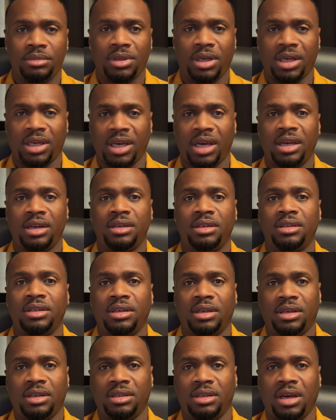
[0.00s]
Again,
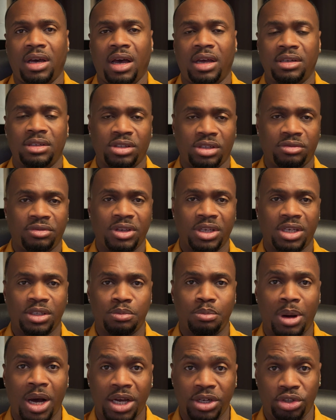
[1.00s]
I just think it's
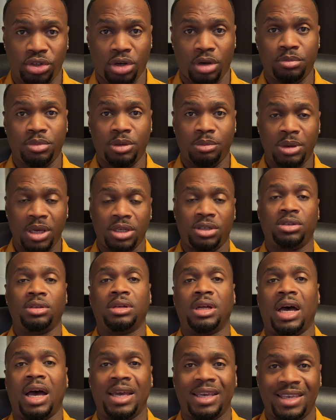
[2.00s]
my job to make sure
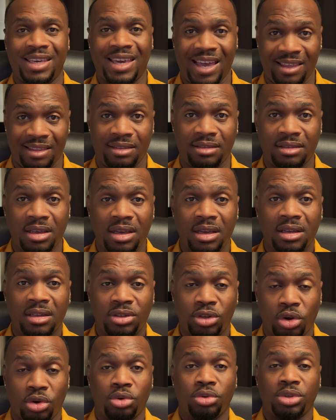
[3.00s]
that I get
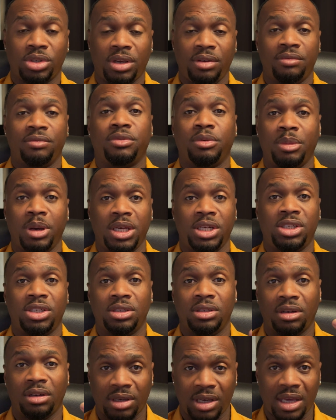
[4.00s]
those
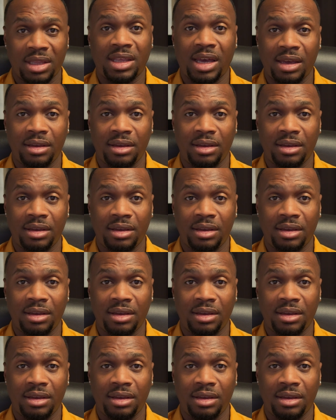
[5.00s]
information, or get